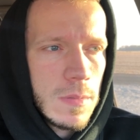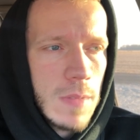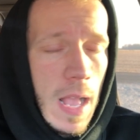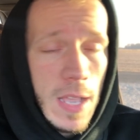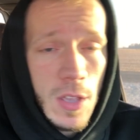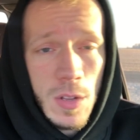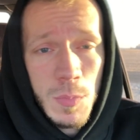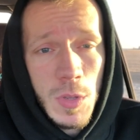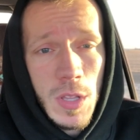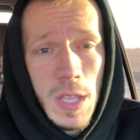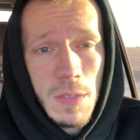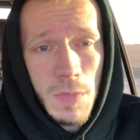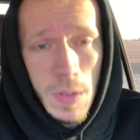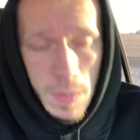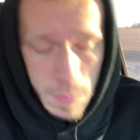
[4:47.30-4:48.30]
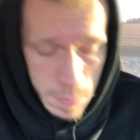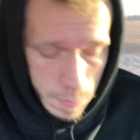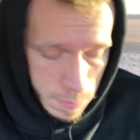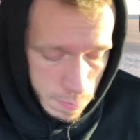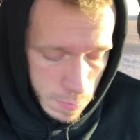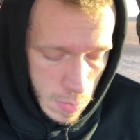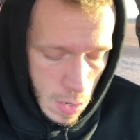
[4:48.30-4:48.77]
I couldn't believe it.
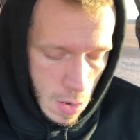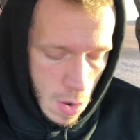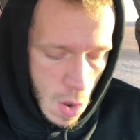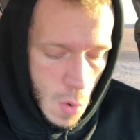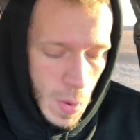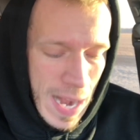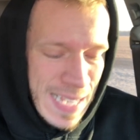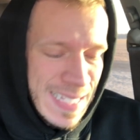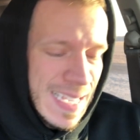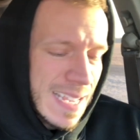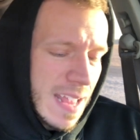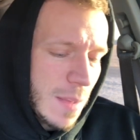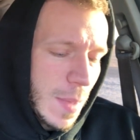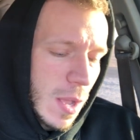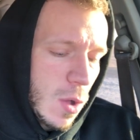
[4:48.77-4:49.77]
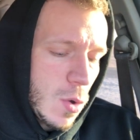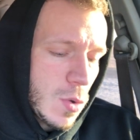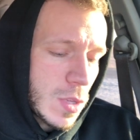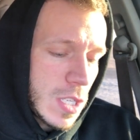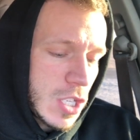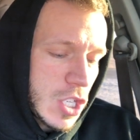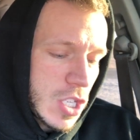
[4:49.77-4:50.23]
When I seen that, I'm like,
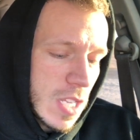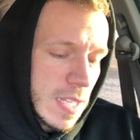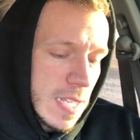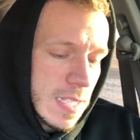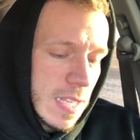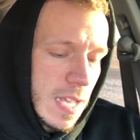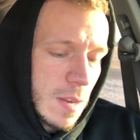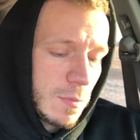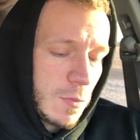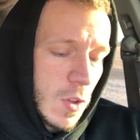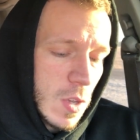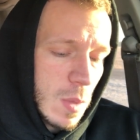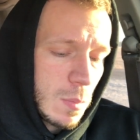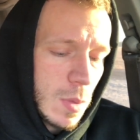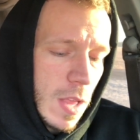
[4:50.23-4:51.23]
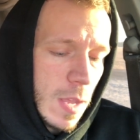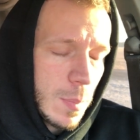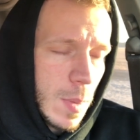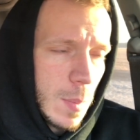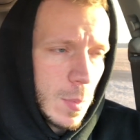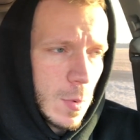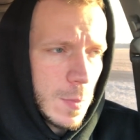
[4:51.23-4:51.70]
holy shit, that's a lot of fucking black
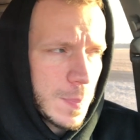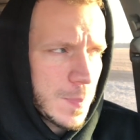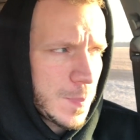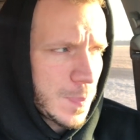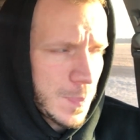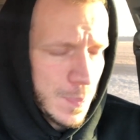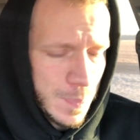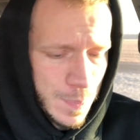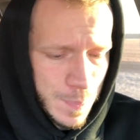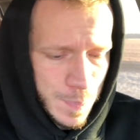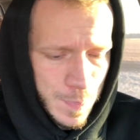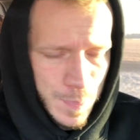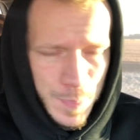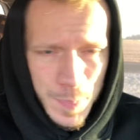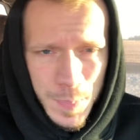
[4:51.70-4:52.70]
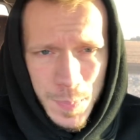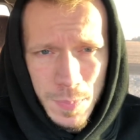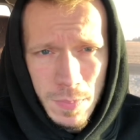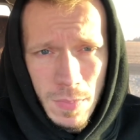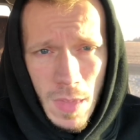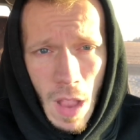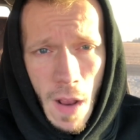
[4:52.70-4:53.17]
pepper. All
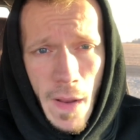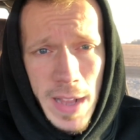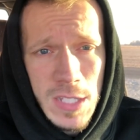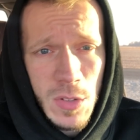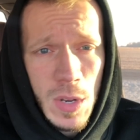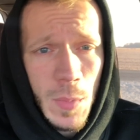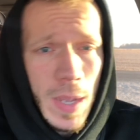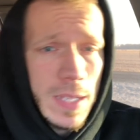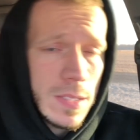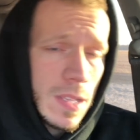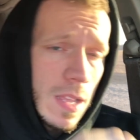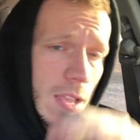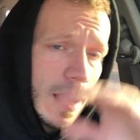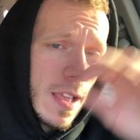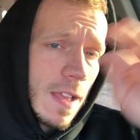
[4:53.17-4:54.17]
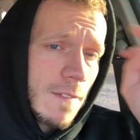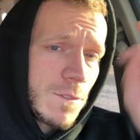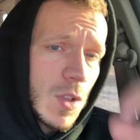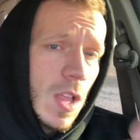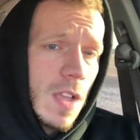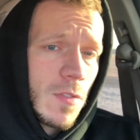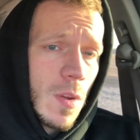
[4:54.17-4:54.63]
right, so anyways,
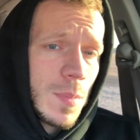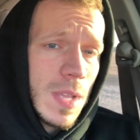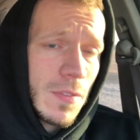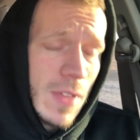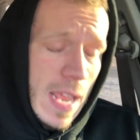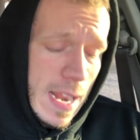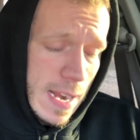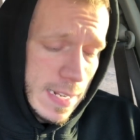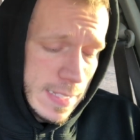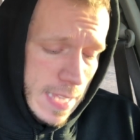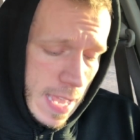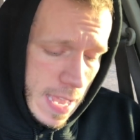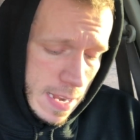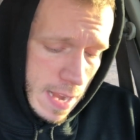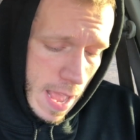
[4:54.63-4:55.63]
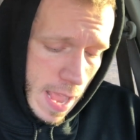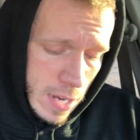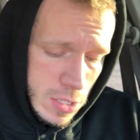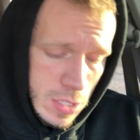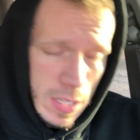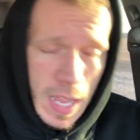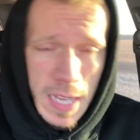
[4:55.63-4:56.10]
flavor, I'm going to give it 8 out of 10. I
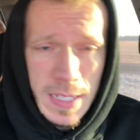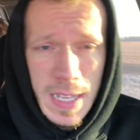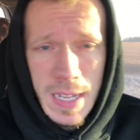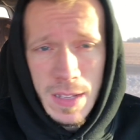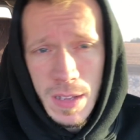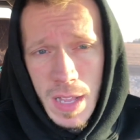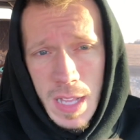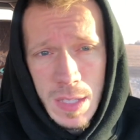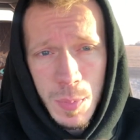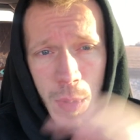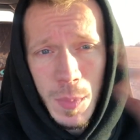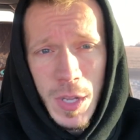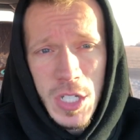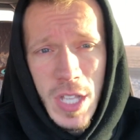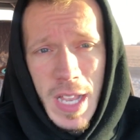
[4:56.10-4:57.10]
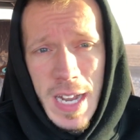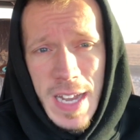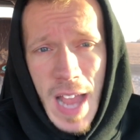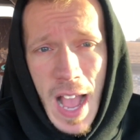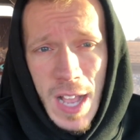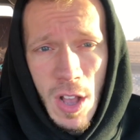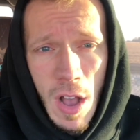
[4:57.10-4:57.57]
actually liked it. It's pretty much like a
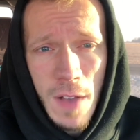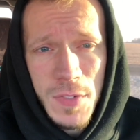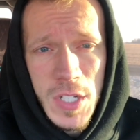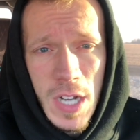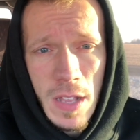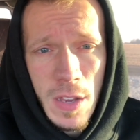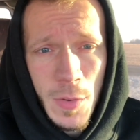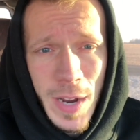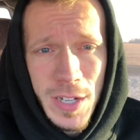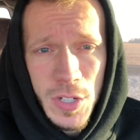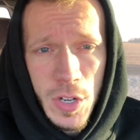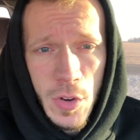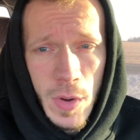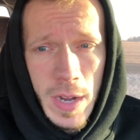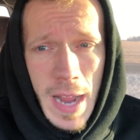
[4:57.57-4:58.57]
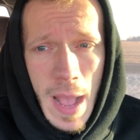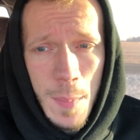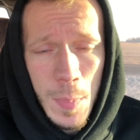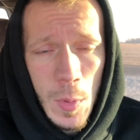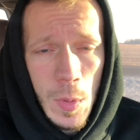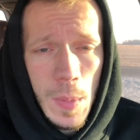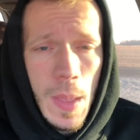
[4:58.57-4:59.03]
knockoff Jolly Rancher green
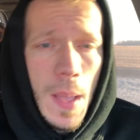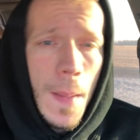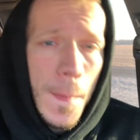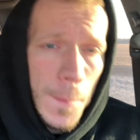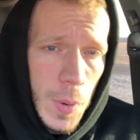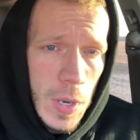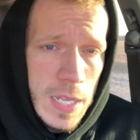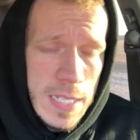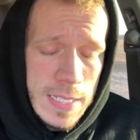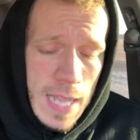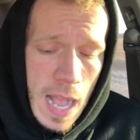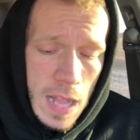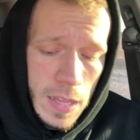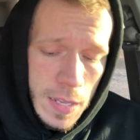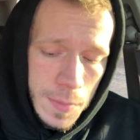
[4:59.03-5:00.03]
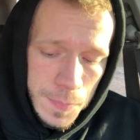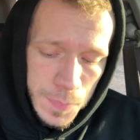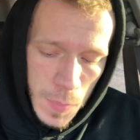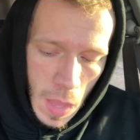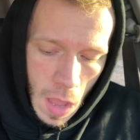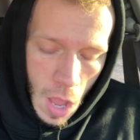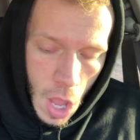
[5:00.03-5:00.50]
apple. Pretty solid.
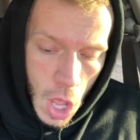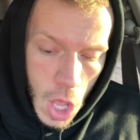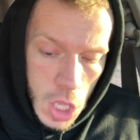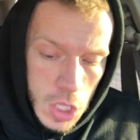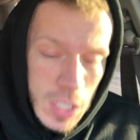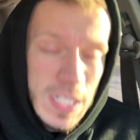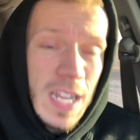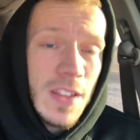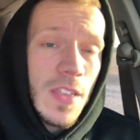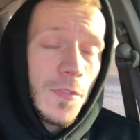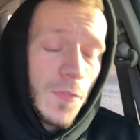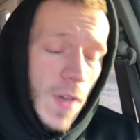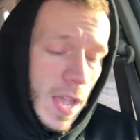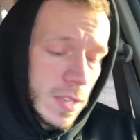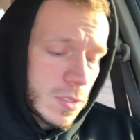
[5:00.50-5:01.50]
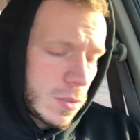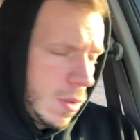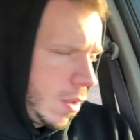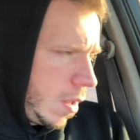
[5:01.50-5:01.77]
So let's get into the effects.